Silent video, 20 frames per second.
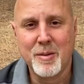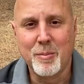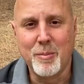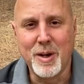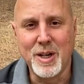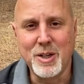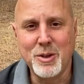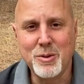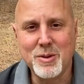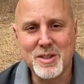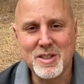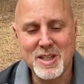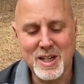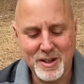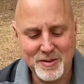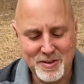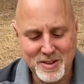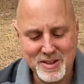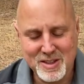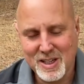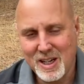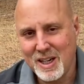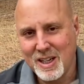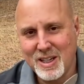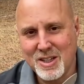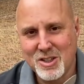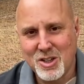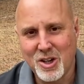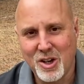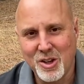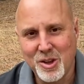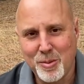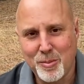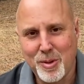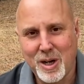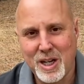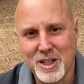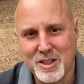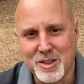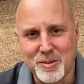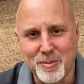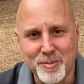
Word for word: My newest knife design is called the Montem.